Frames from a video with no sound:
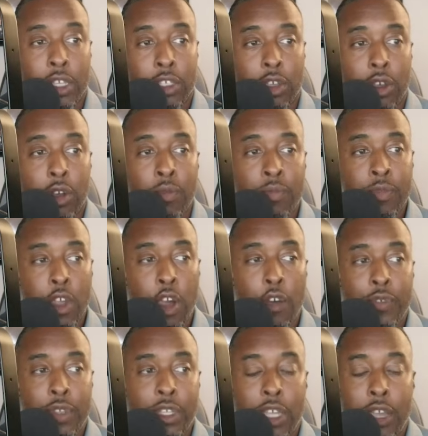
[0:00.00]
So
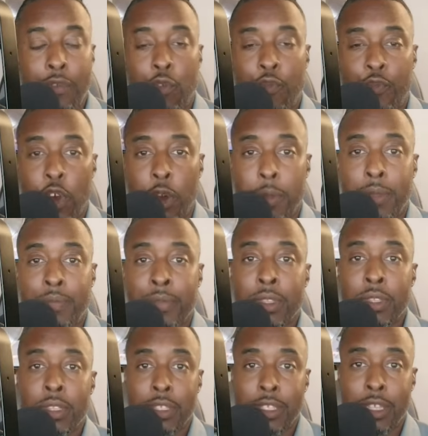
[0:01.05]
hopefully Jeff Foreman
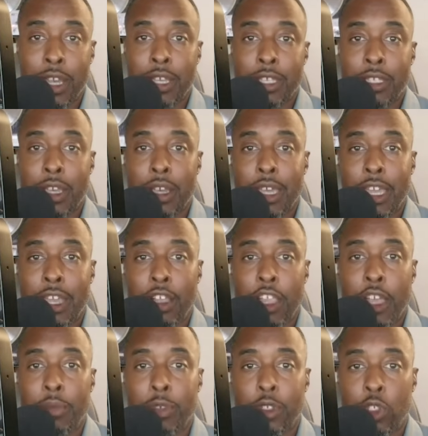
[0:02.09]
does heal
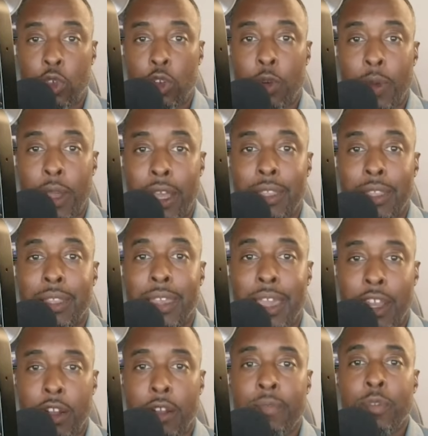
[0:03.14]
up sooner rather than
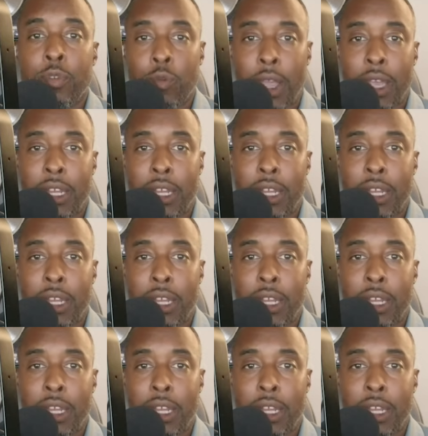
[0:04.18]
later, right?